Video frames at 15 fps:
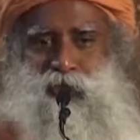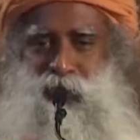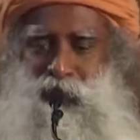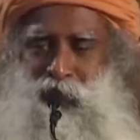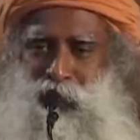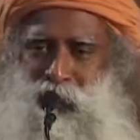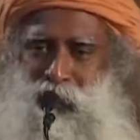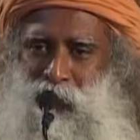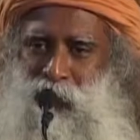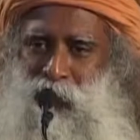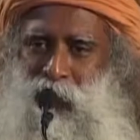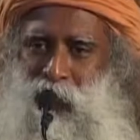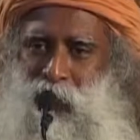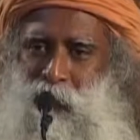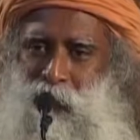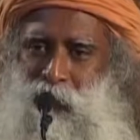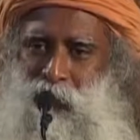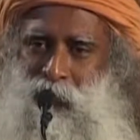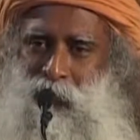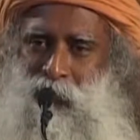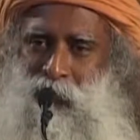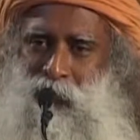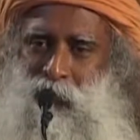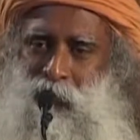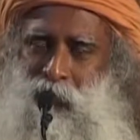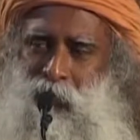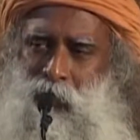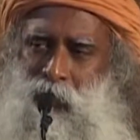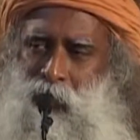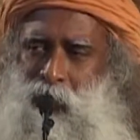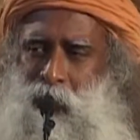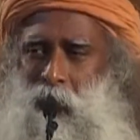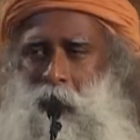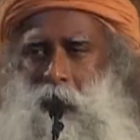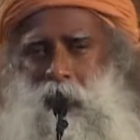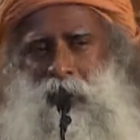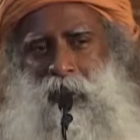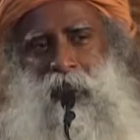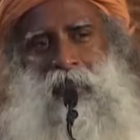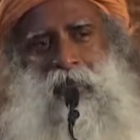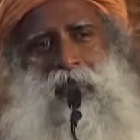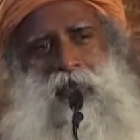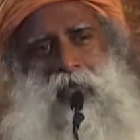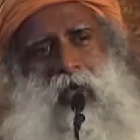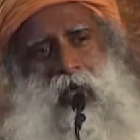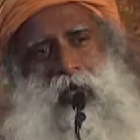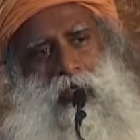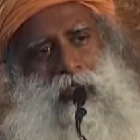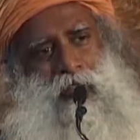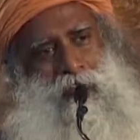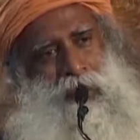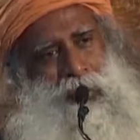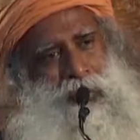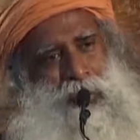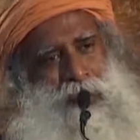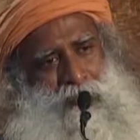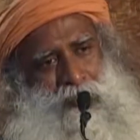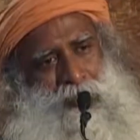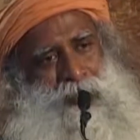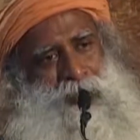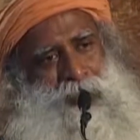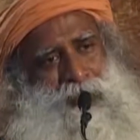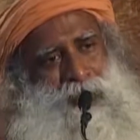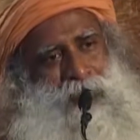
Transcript: at certain other times is always getting tired of activity.